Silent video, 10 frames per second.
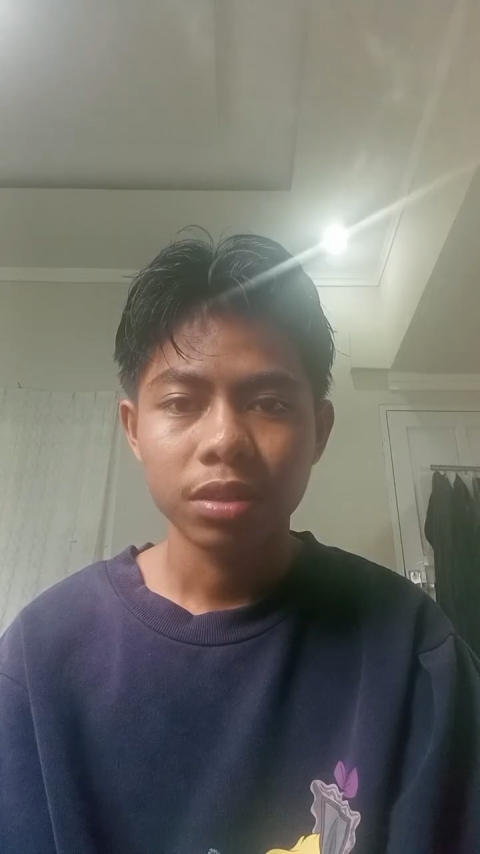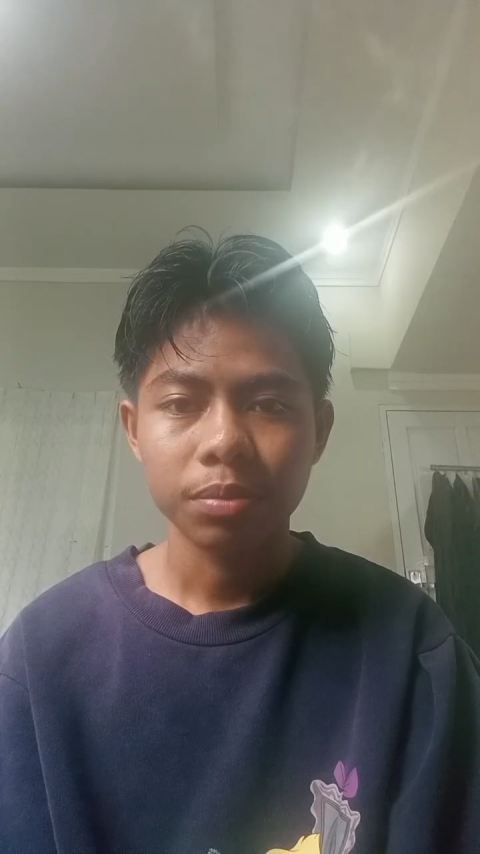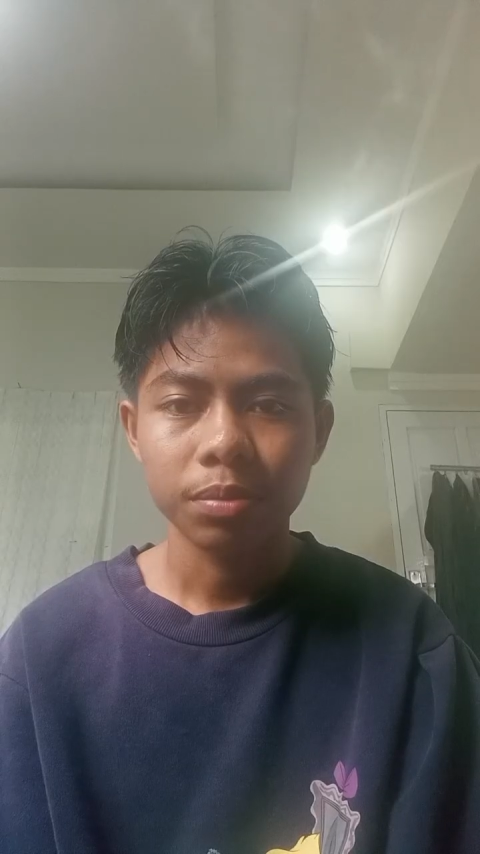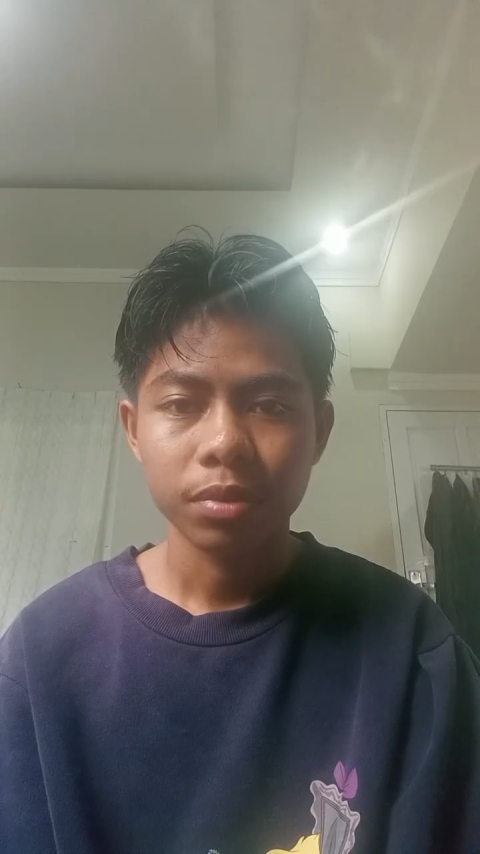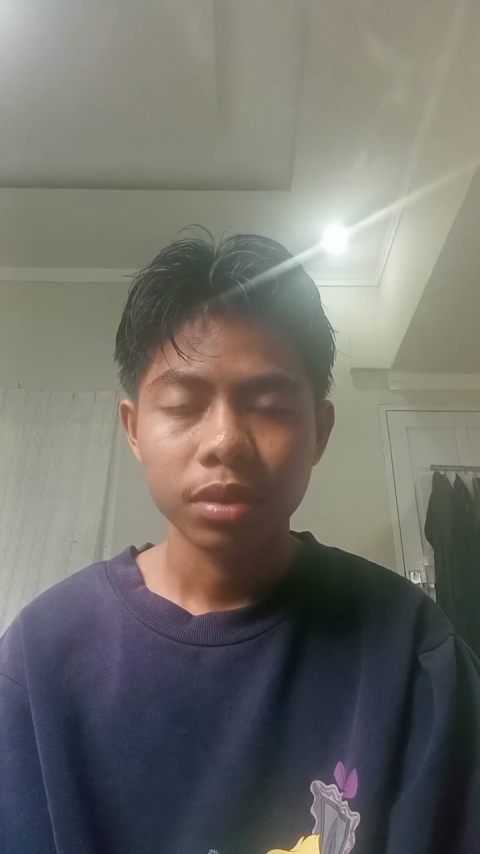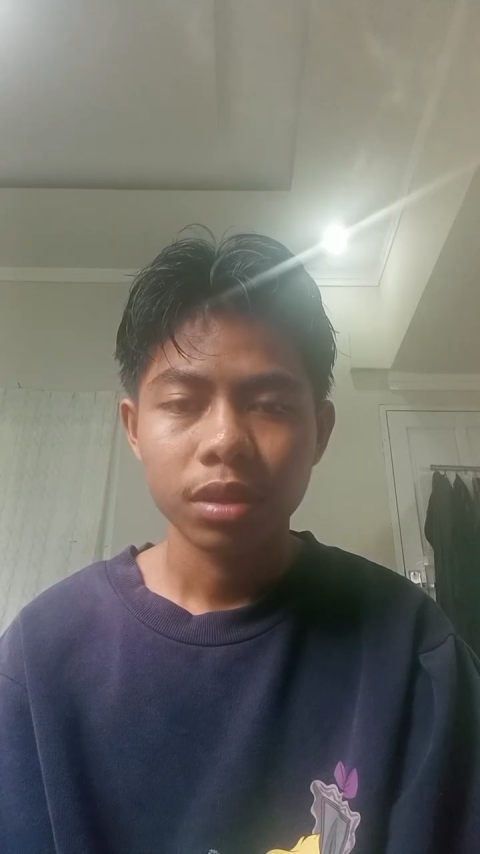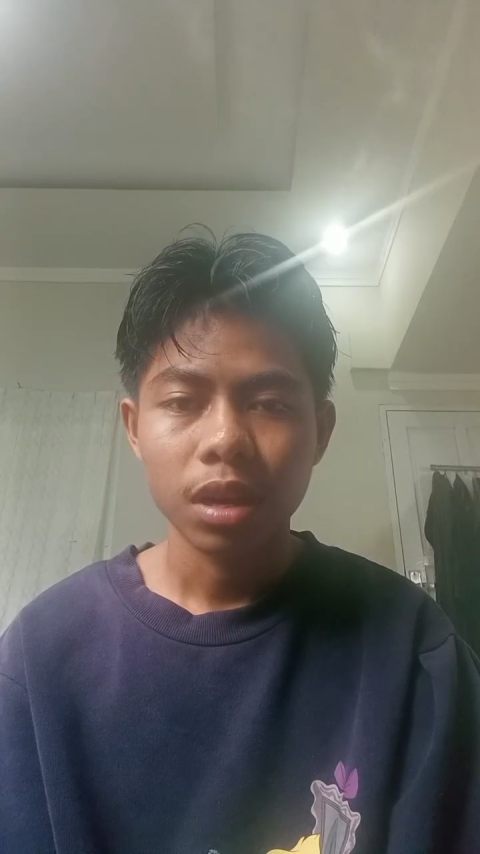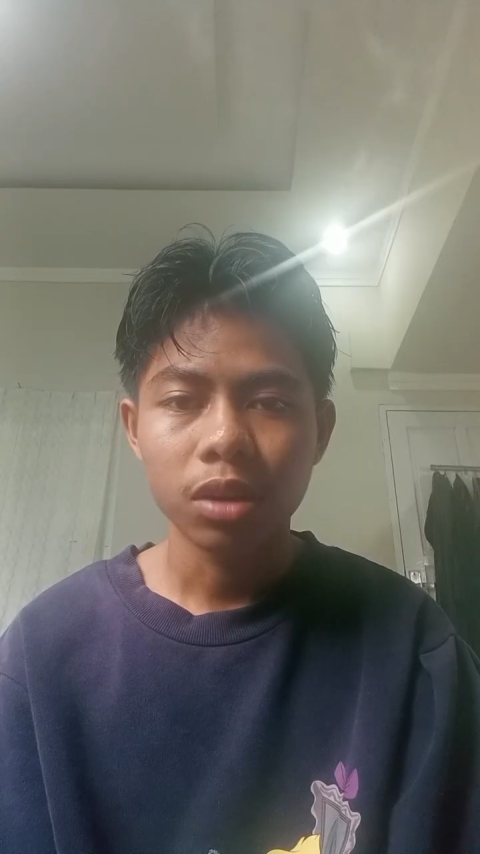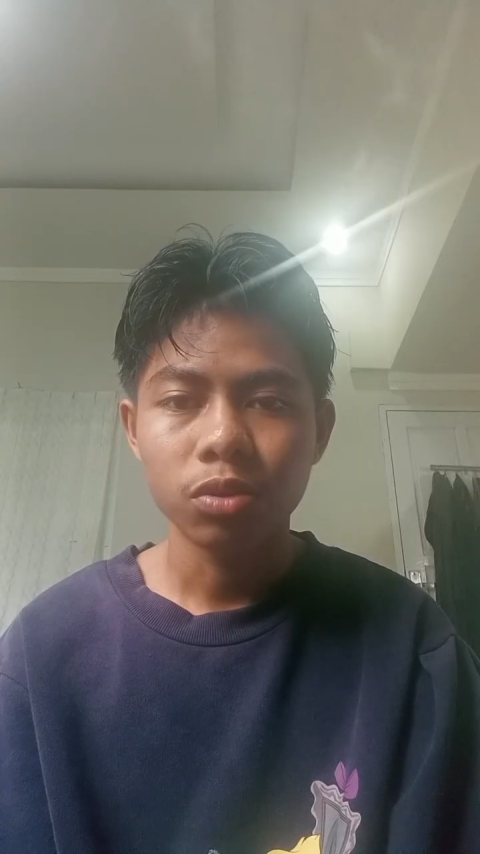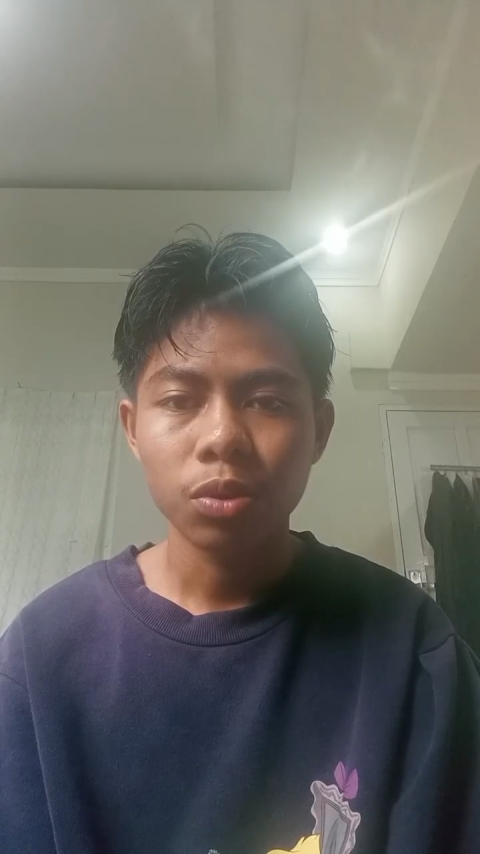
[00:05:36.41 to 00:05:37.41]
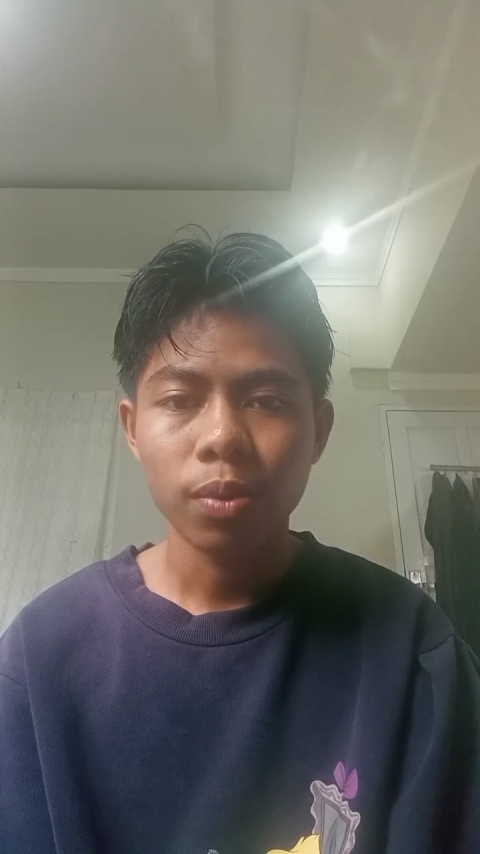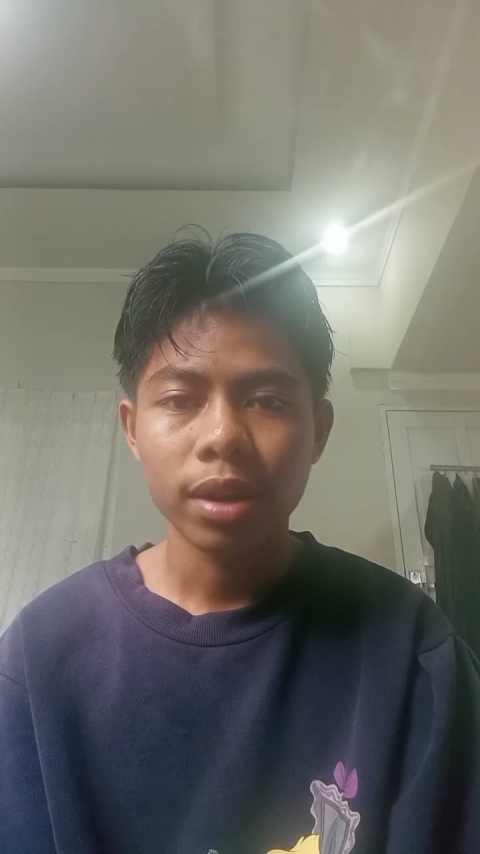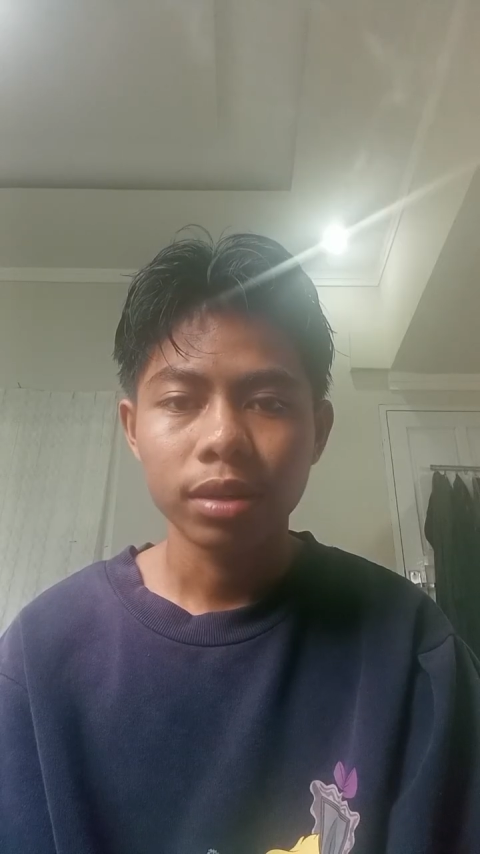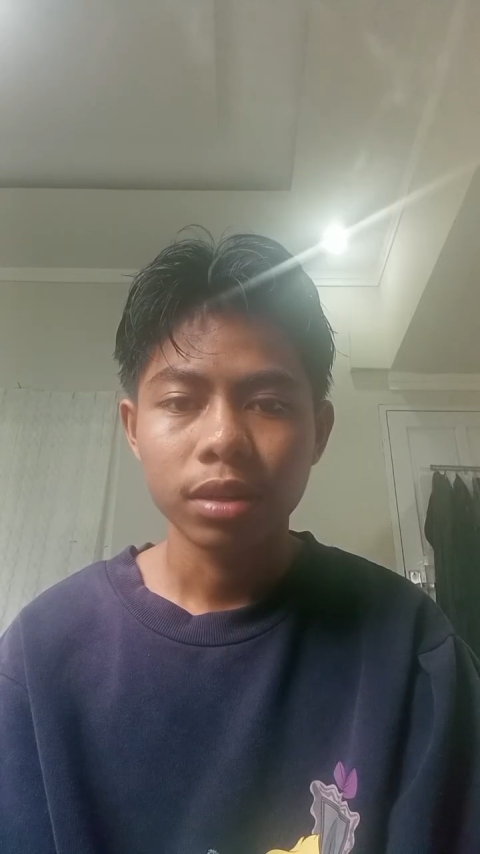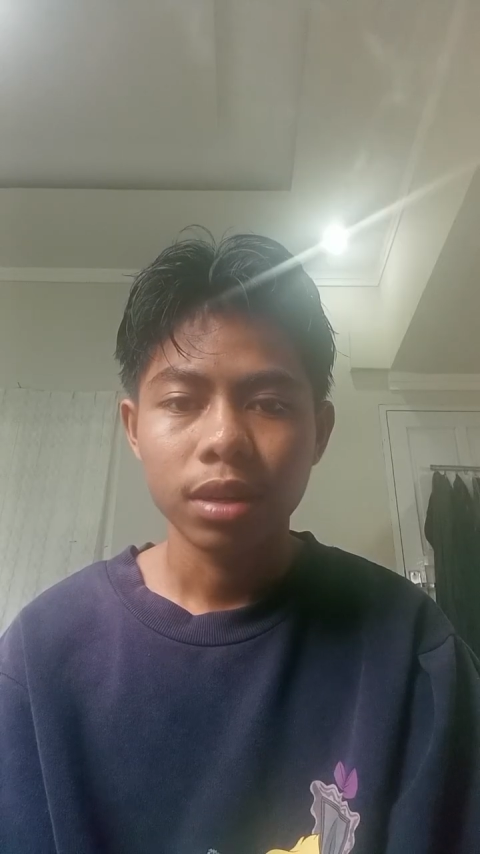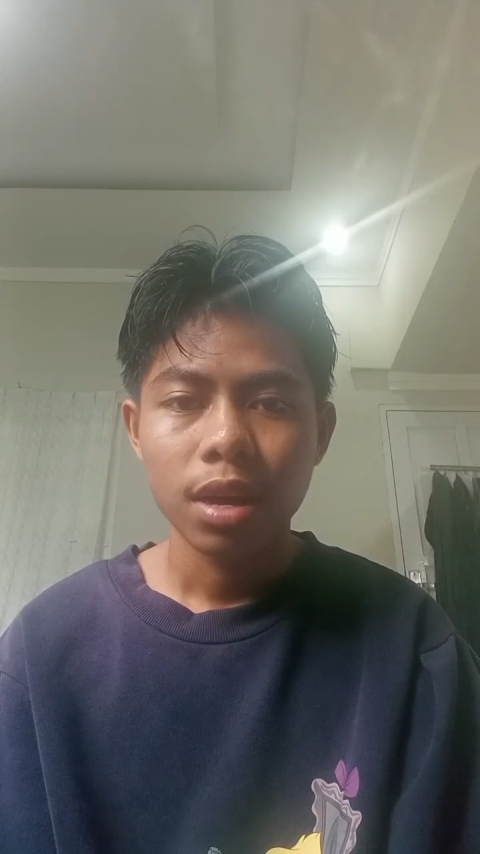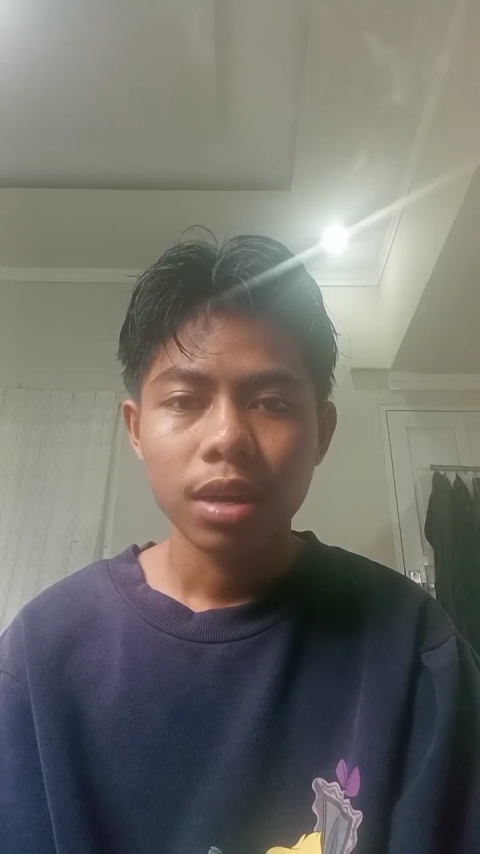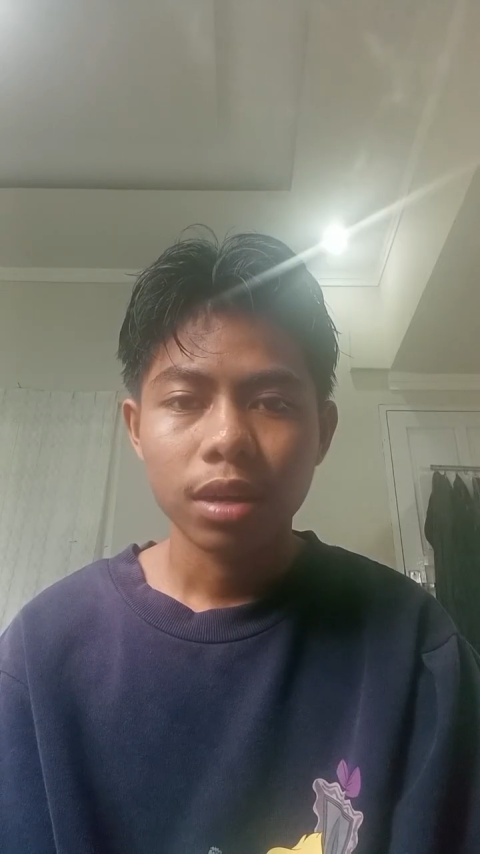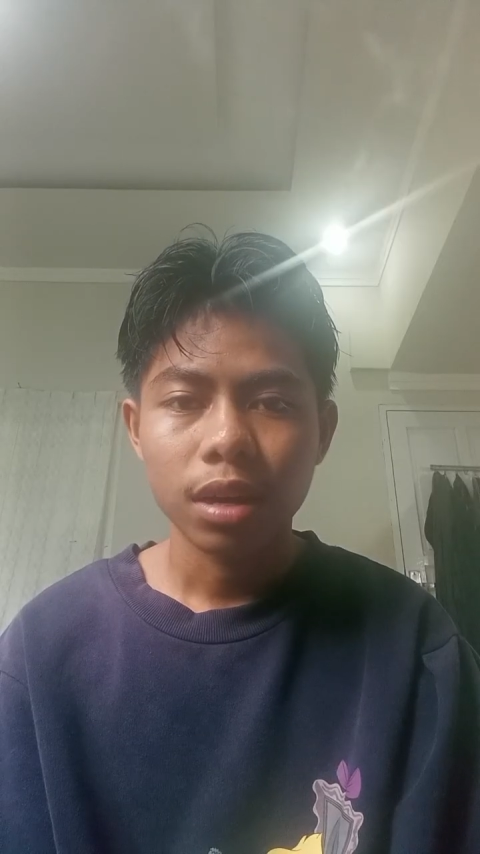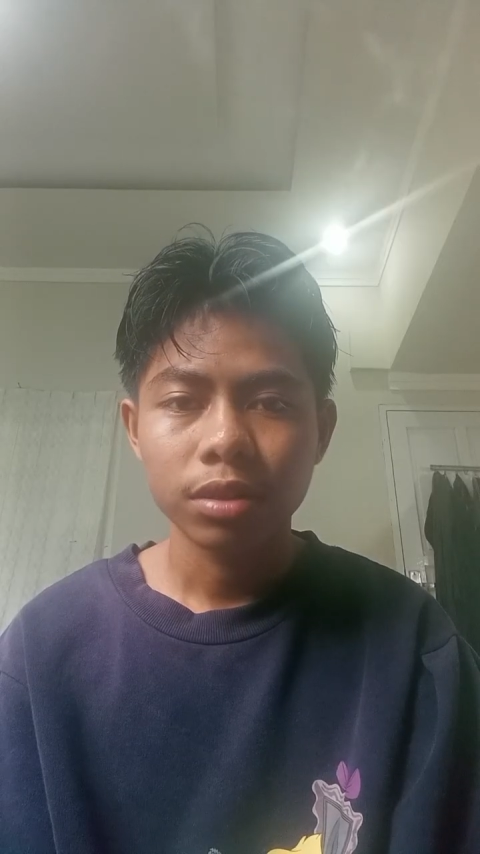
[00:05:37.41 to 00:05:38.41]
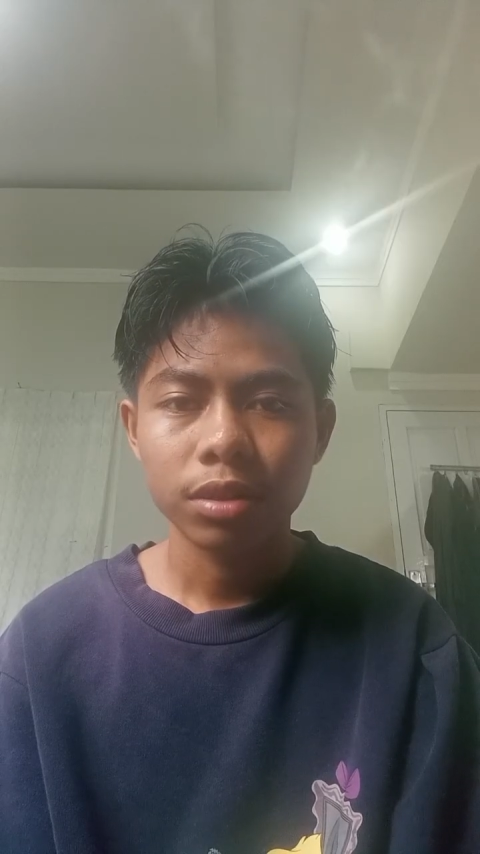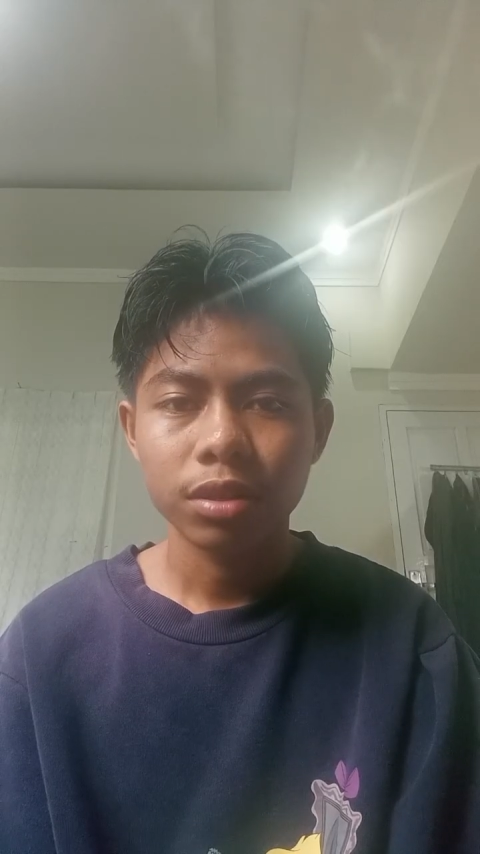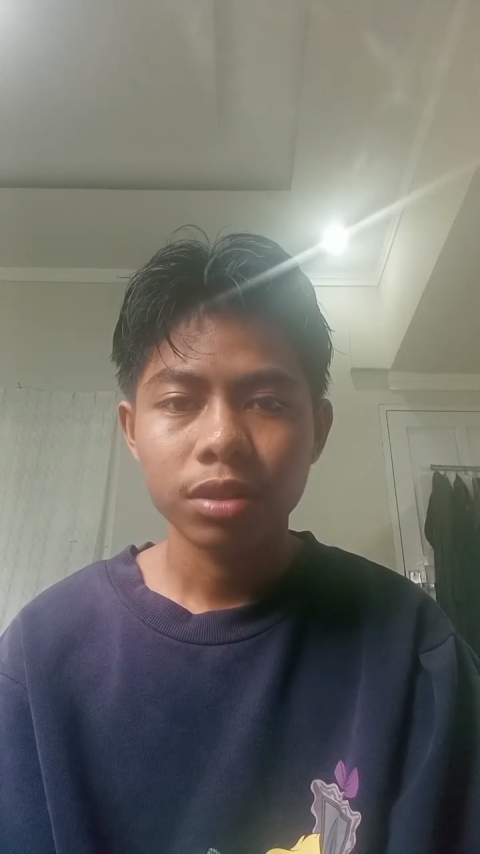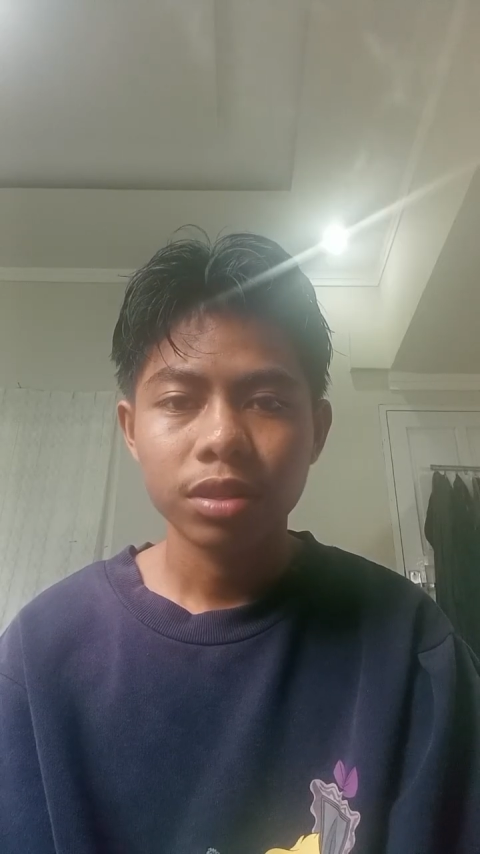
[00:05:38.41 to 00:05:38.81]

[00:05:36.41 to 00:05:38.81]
Another one. Consonant sounds.